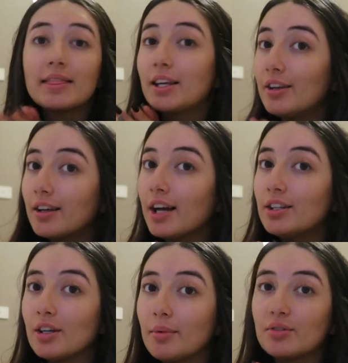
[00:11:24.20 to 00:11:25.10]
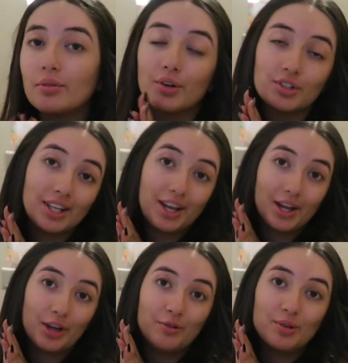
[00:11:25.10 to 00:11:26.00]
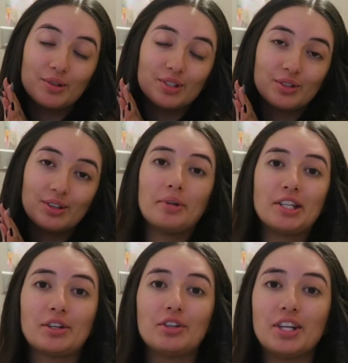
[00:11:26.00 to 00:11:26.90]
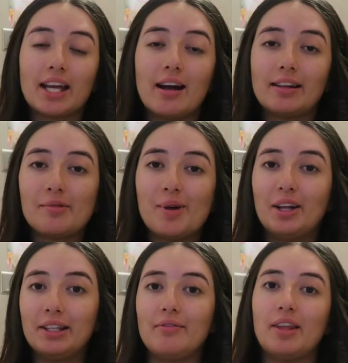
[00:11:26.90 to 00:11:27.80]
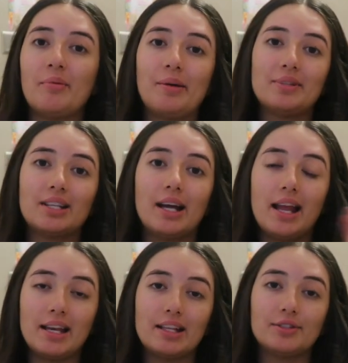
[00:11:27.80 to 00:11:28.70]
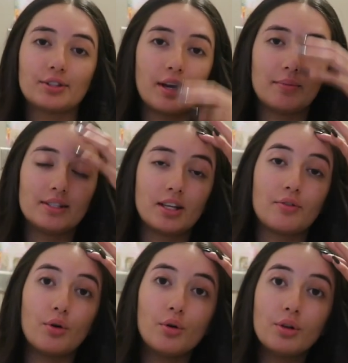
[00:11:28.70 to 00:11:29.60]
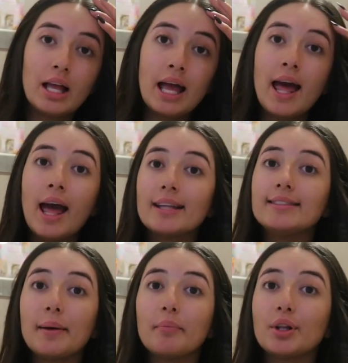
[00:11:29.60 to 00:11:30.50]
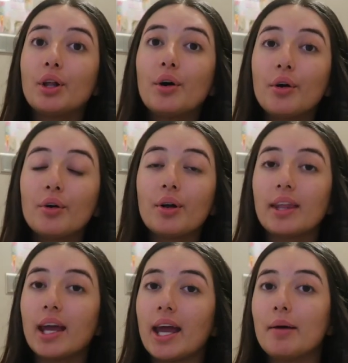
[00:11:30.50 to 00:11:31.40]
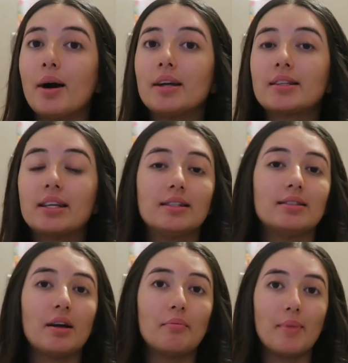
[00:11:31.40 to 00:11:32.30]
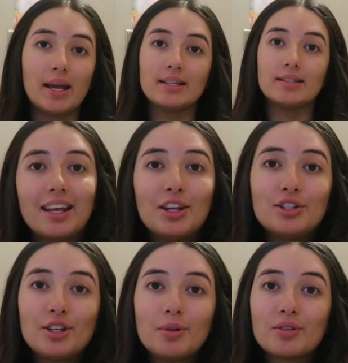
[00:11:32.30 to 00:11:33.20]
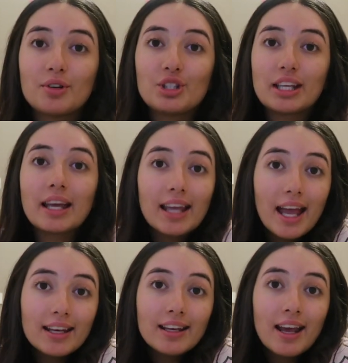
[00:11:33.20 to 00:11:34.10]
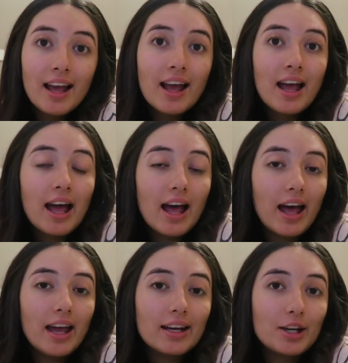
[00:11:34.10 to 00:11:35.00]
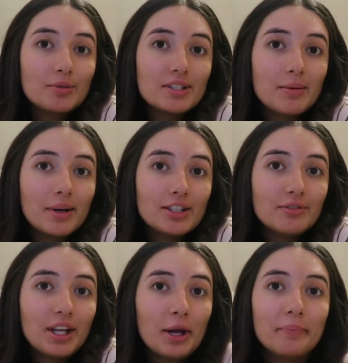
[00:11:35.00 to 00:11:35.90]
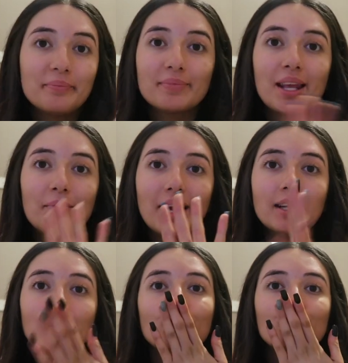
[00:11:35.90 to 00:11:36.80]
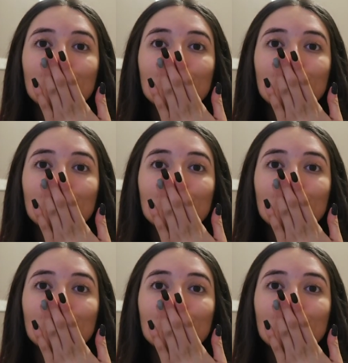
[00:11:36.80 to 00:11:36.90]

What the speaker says: thank you guys so much for watching. I hope you enjoyed. Please go check out GLIMMR. I'll leave their website and Instagram and stuff all down below. Their hair mask is amazing. Thank you so much for watching again, and I hope to see you in my next video. Bye.